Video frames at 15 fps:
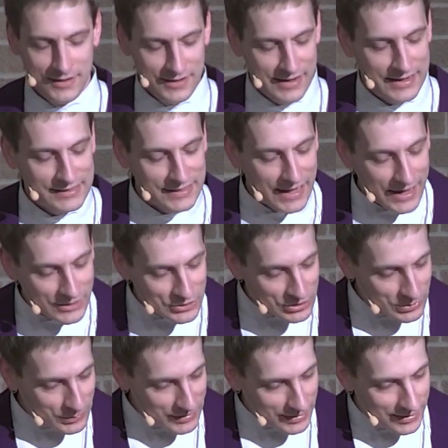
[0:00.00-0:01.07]
And the answer
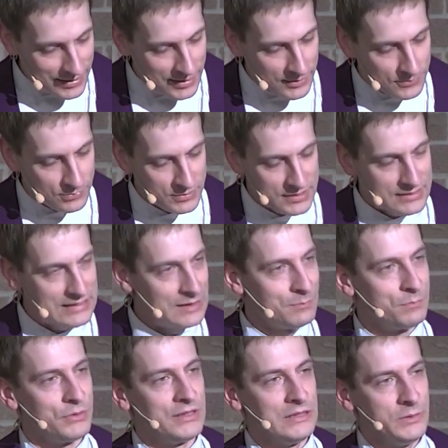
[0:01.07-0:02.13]
we gave was
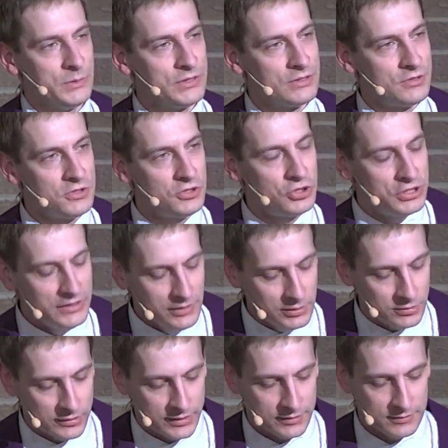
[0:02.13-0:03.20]
simple it was
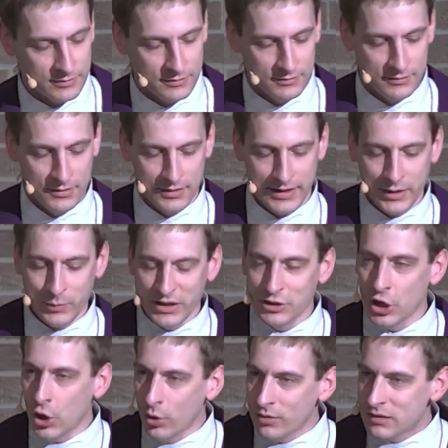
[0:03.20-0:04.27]
children. And we
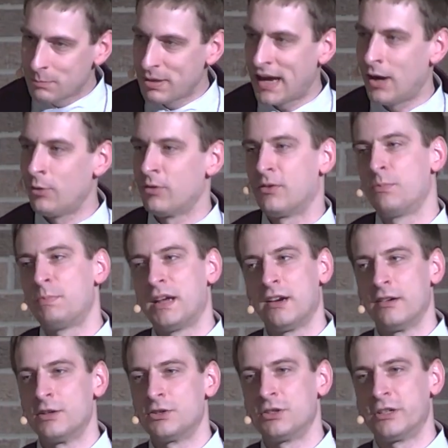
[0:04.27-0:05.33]
know the power of
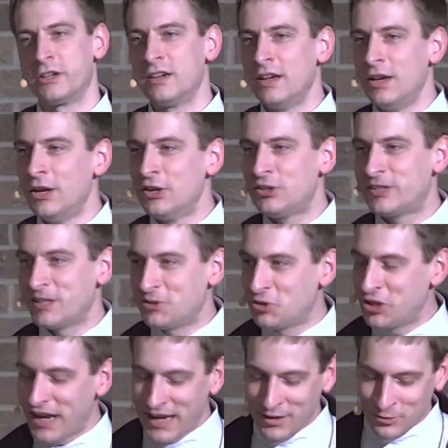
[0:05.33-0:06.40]
parenthood to
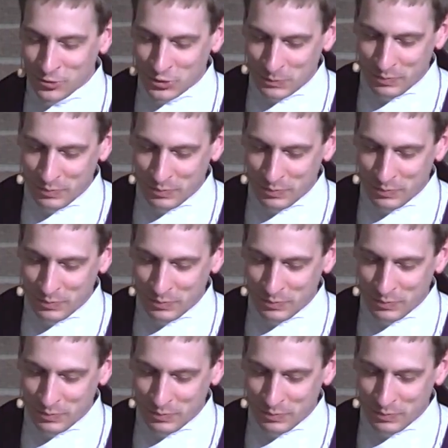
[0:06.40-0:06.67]
change